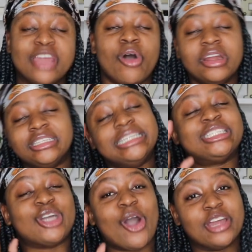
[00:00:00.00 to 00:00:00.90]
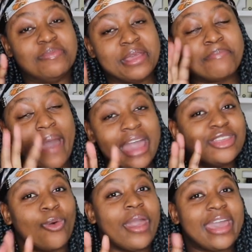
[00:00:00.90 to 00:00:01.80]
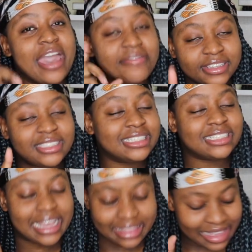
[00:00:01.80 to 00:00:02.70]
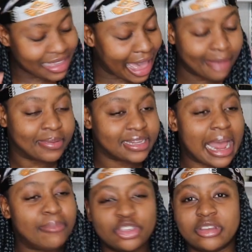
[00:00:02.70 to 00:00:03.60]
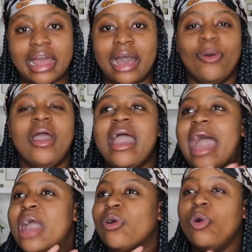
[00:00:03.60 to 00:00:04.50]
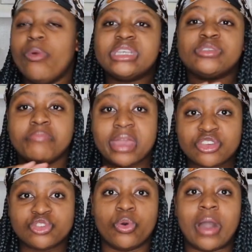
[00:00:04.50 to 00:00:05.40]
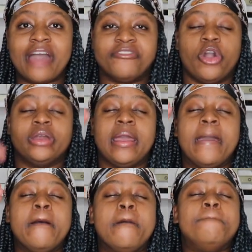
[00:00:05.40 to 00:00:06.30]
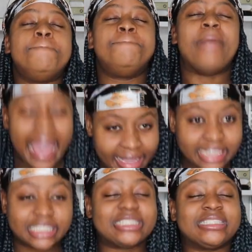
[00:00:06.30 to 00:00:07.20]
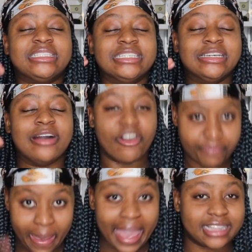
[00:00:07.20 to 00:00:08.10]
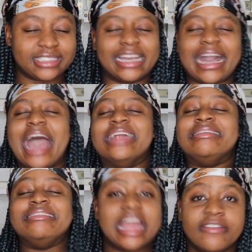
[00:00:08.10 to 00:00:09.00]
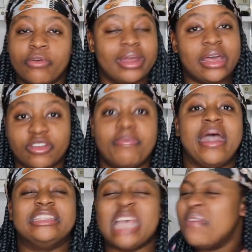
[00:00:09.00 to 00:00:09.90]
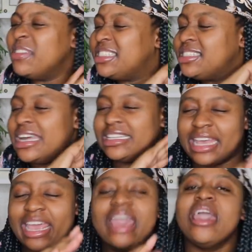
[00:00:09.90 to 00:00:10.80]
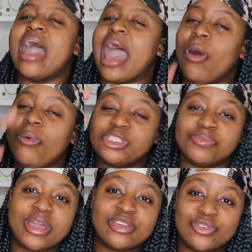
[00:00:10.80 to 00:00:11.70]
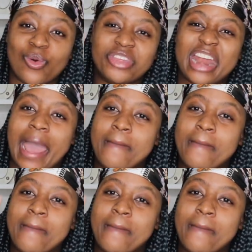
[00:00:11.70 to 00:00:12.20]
It honestly scarred me. By the way, ever since that thing happened, up to now, I always make sure I've got packets of pads. Like, I never run out of pads. Ever since that day, I always make sure that